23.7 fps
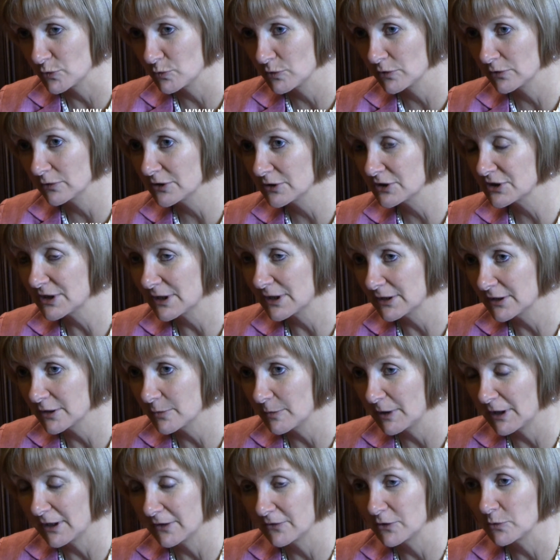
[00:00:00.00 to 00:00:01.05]
we understand there
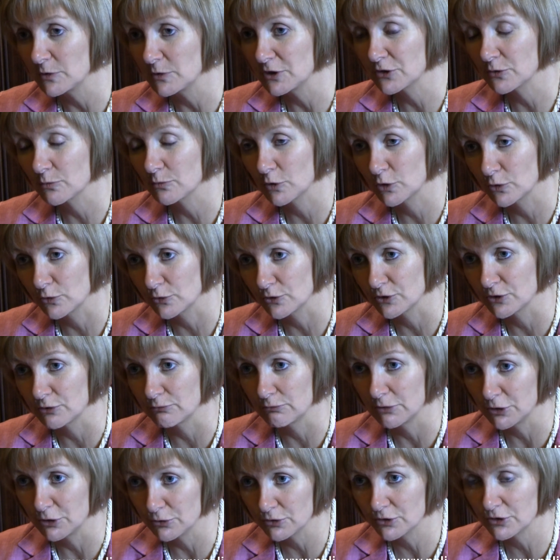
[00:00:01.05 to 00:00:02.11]
might have to be some cuts and
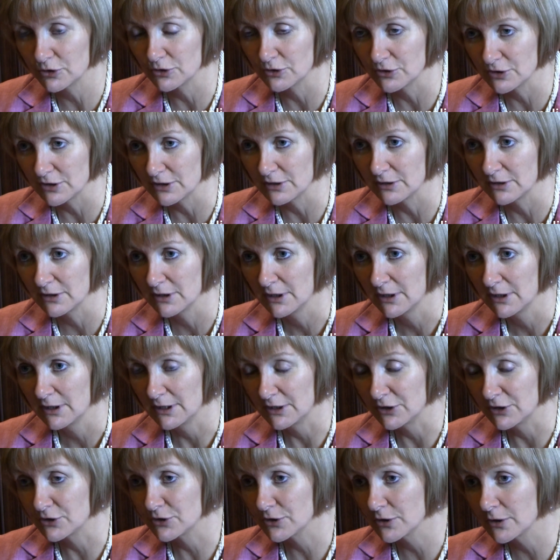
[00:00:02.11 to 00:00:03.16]
reductions
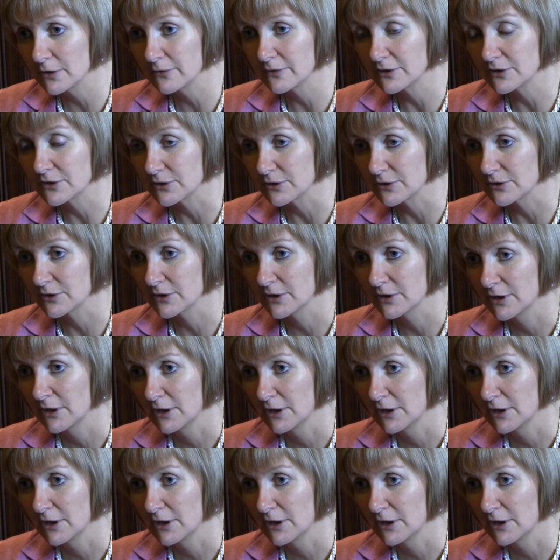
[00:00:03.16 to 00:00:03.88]
in services,